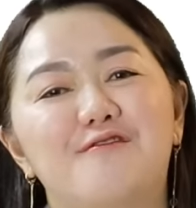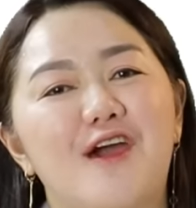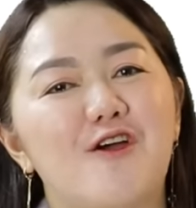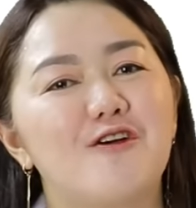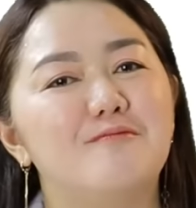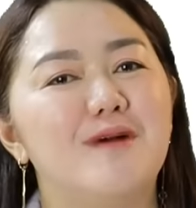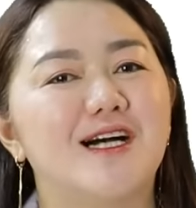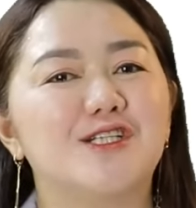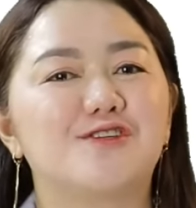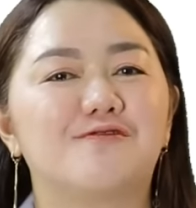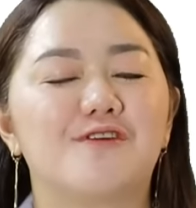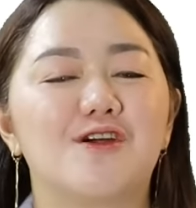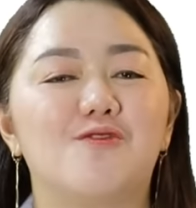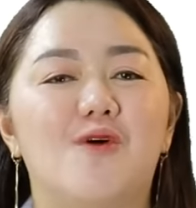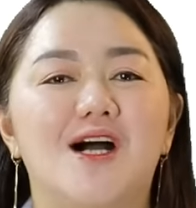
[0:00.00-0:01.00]
you very much
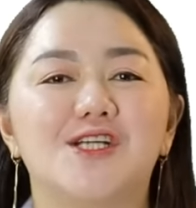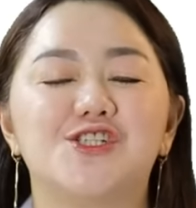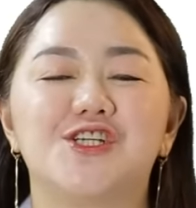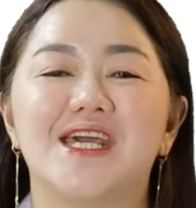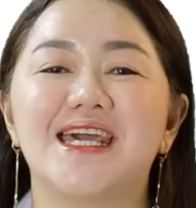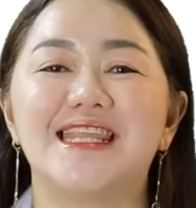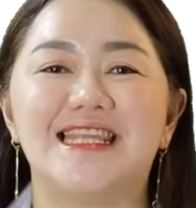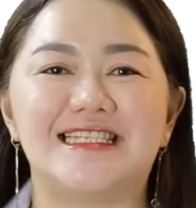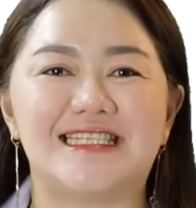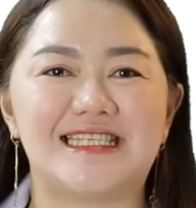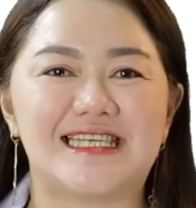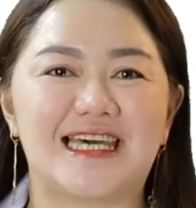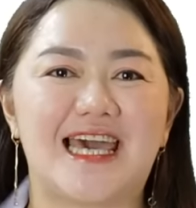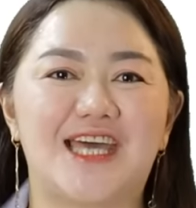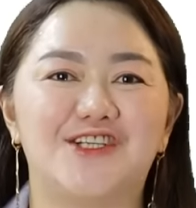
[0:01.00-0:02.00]
for watching. This is
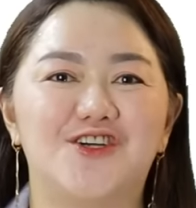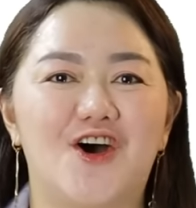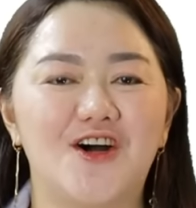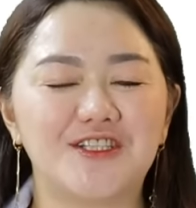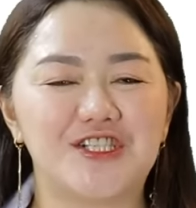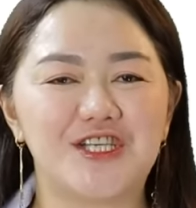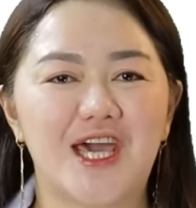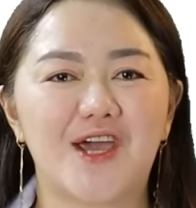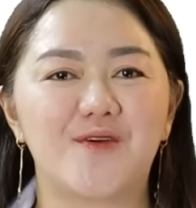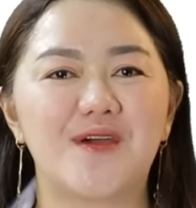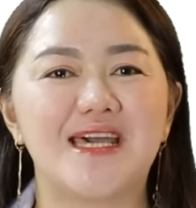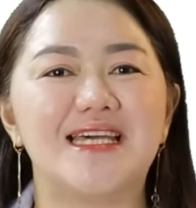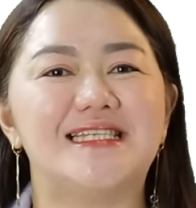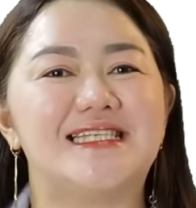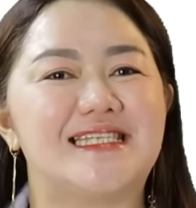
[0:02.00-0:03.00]
again Doc
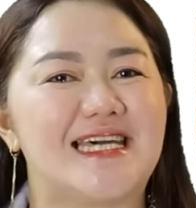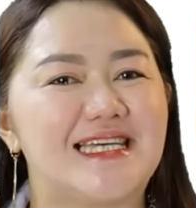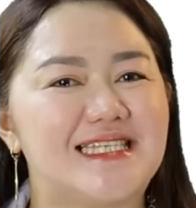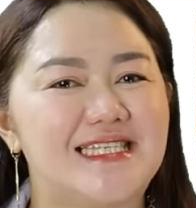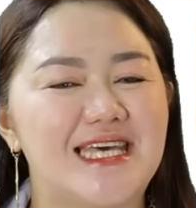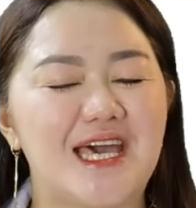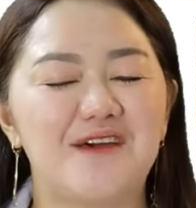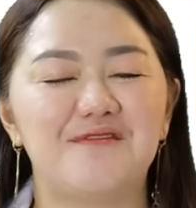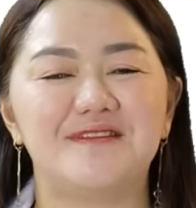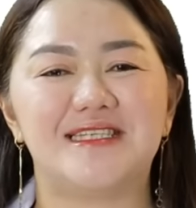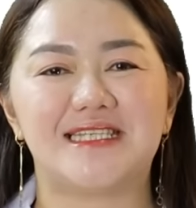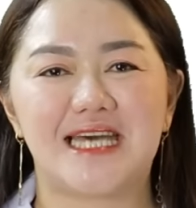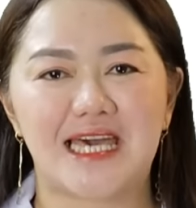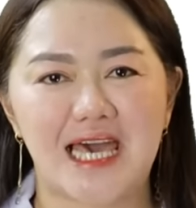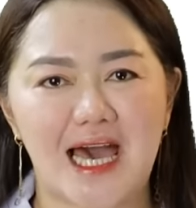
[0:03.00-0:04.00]
Cherry. Stay safe,
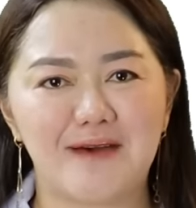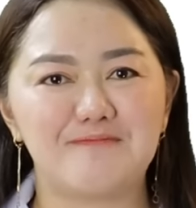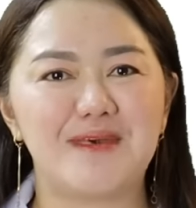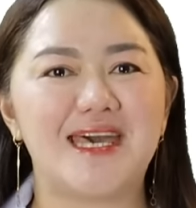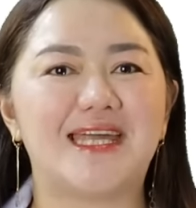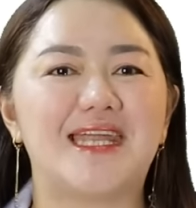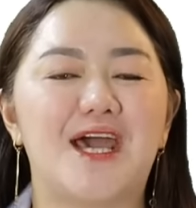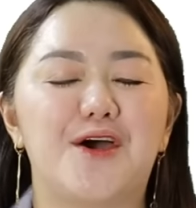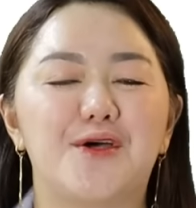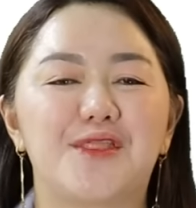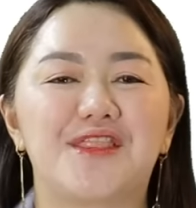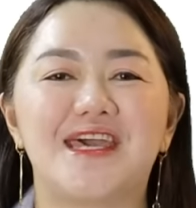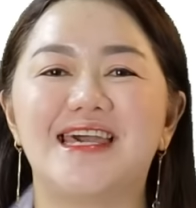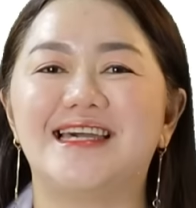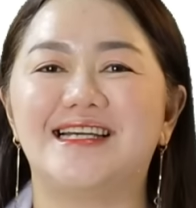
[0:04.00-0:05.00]
stay happy and
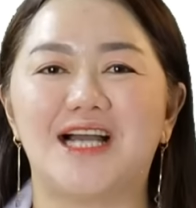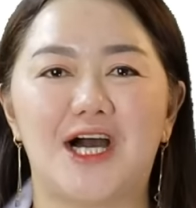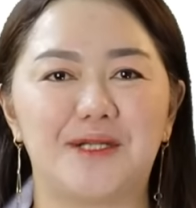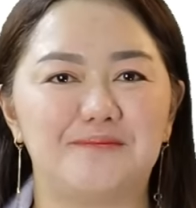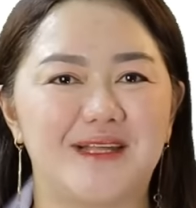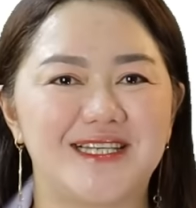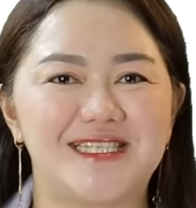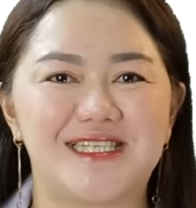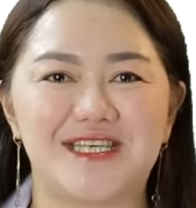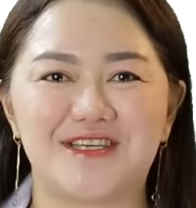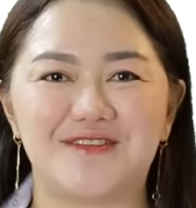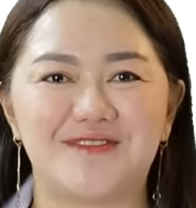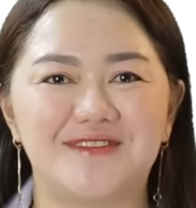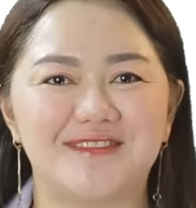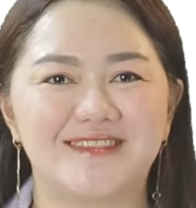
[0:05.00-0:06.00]
healthy. God bless
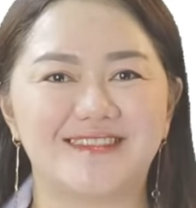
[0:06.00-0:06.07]
you.